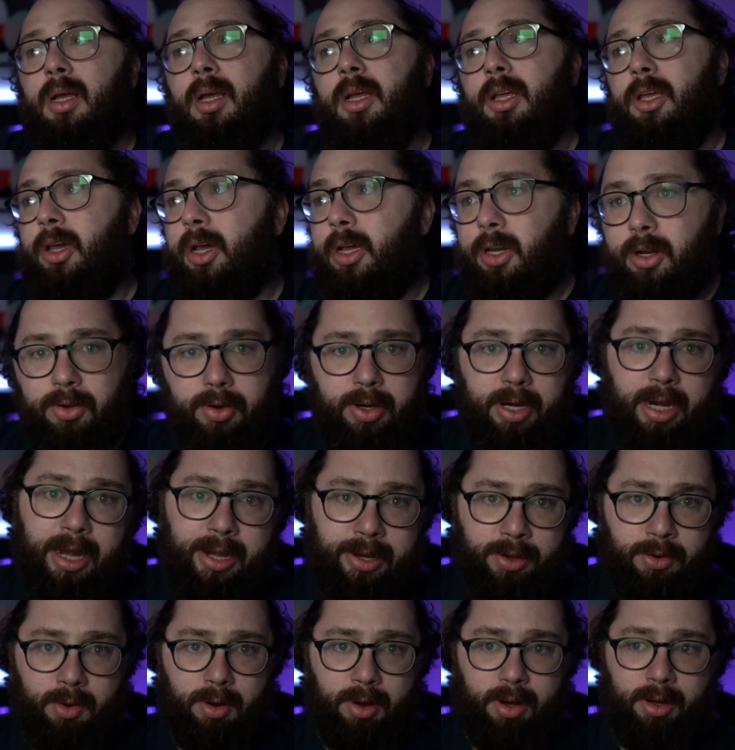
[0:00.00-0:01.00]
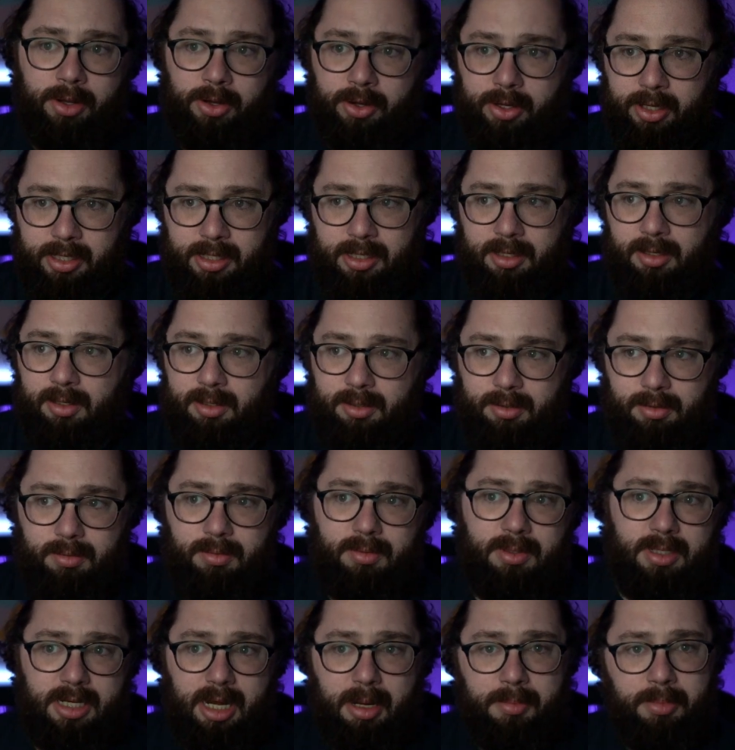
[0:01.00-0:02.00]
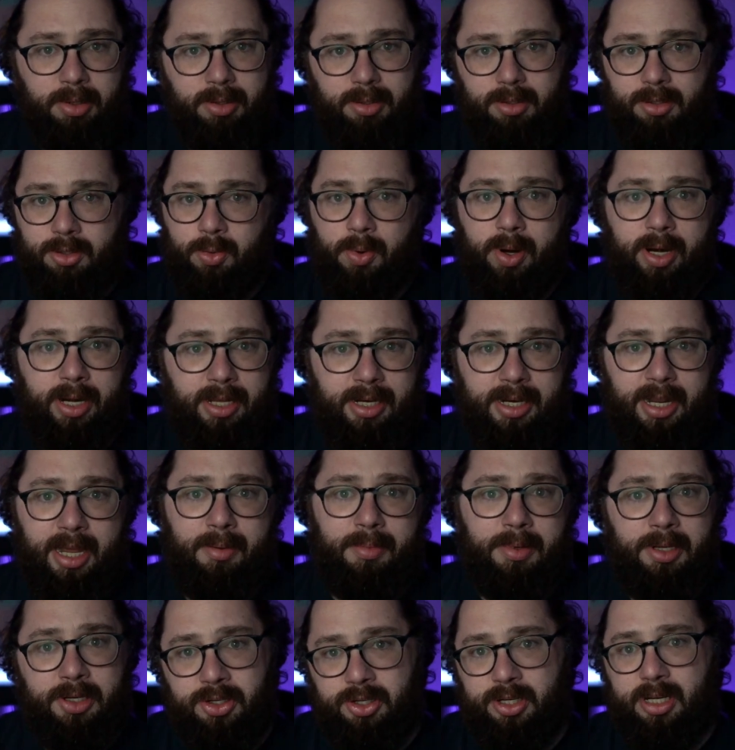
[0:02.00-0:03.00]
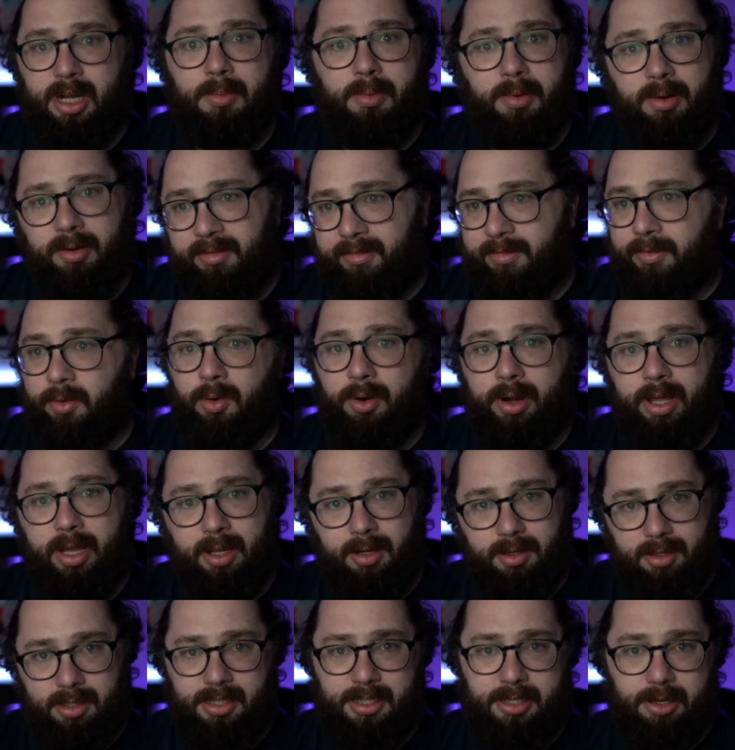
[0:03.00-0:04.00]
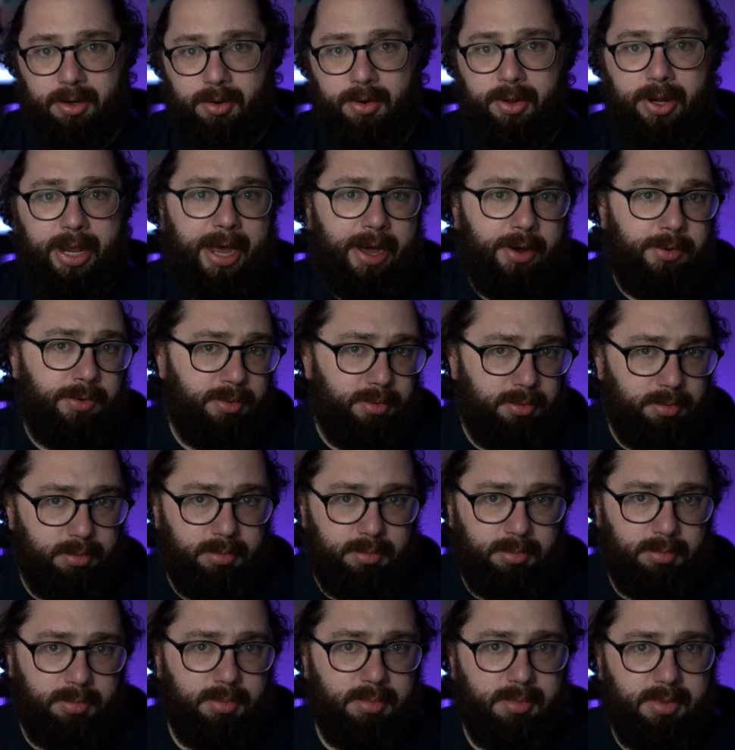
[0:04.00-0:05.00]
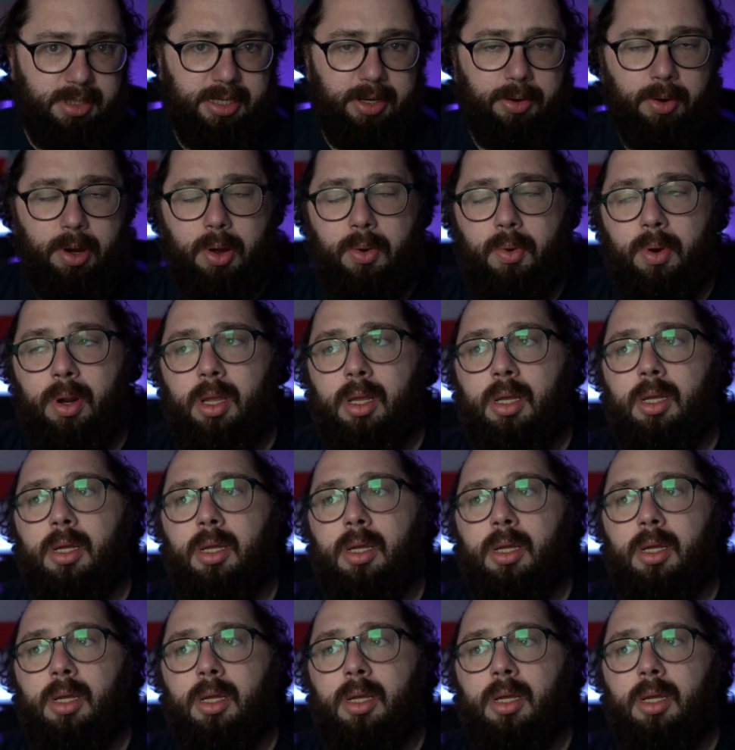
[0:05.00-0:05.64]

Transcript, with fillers: You could do it in any order. You could double 20 damage, doubled 40, zeroed out, zero.